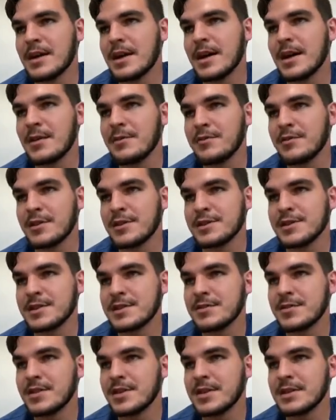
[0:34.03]
for instance, if
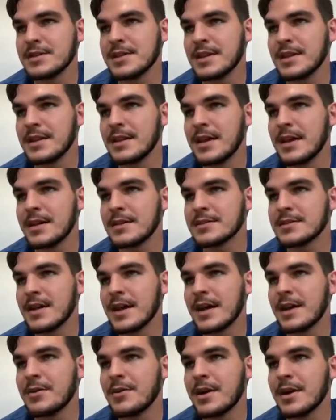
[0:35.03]
you're going to take it to the outside,
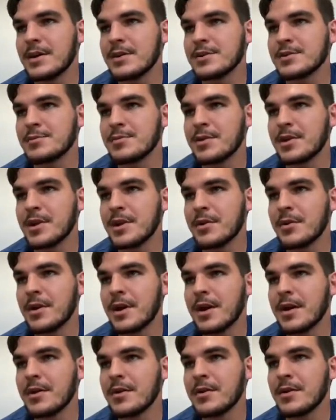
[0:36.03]
right, you're sprinting
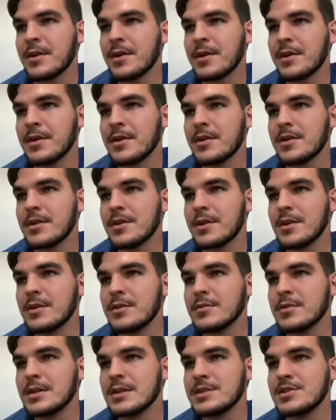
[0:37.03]
around,
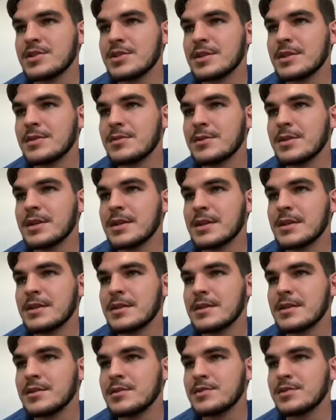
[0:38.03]
getting jiggy with it, and then
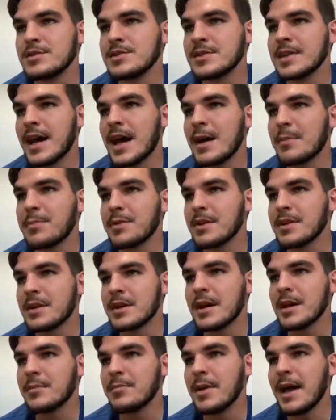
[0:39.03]
you just stop and
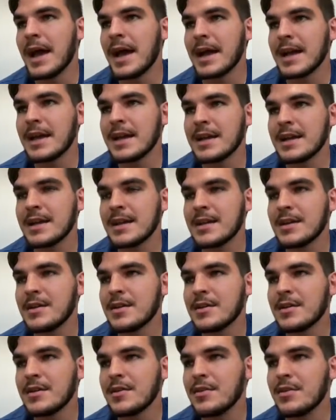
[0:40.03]
cut back.
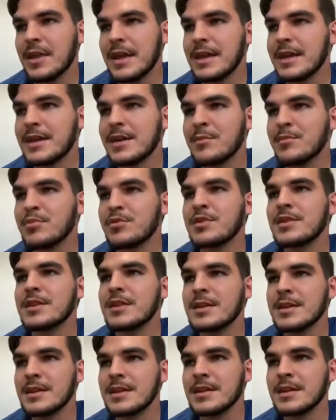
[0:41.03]
They completely
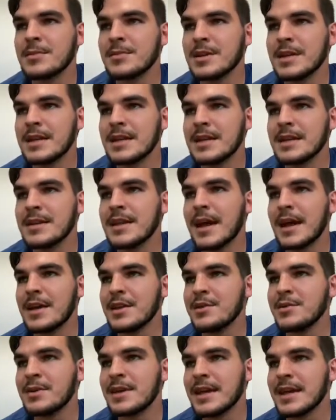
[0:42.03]
eliminated that. You
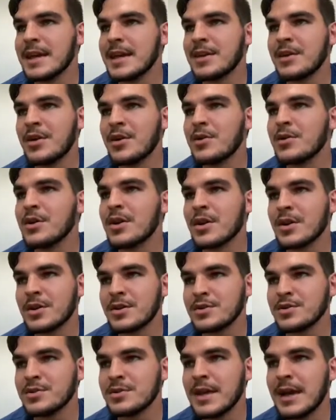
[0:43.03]
can no longer
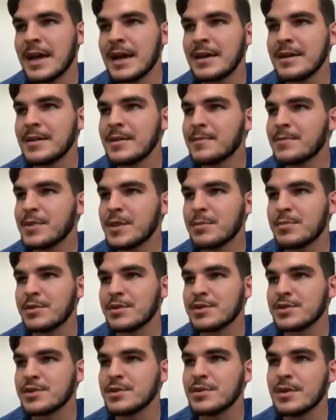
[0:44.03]
do that. The
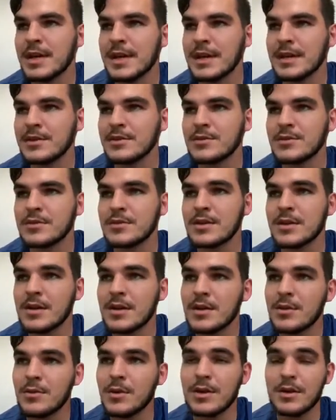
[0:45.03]
pursuit angles,
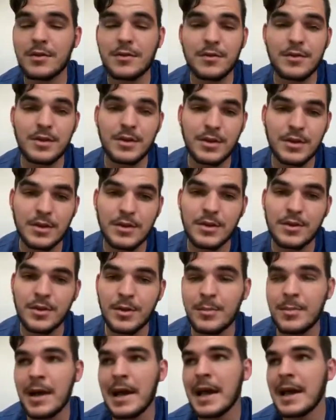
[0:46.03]
whether for the good or the
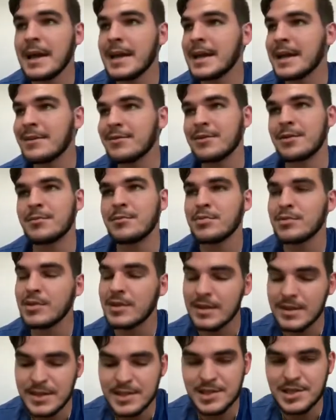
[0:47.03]
bad, have
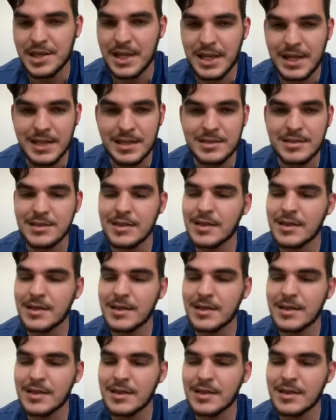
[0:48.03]
completely changed,